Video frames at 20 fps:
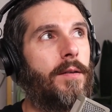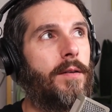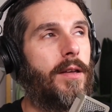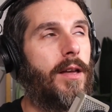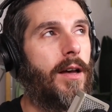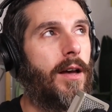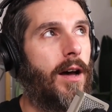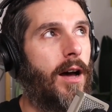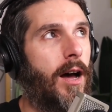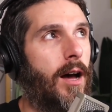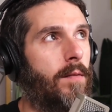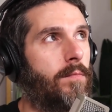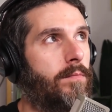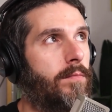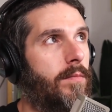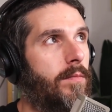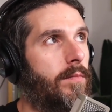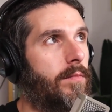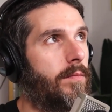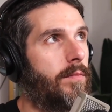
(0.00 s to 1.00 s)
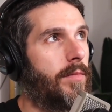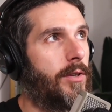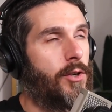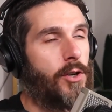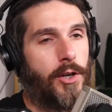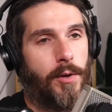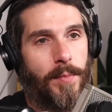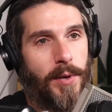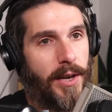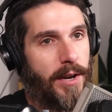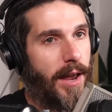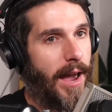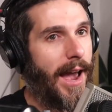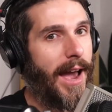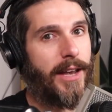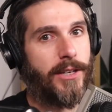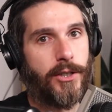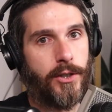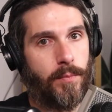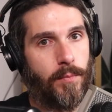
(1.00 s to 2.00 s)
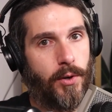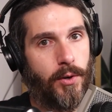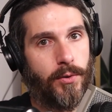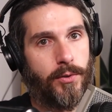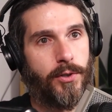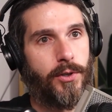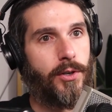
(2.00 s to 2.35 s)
you could be in ask mode.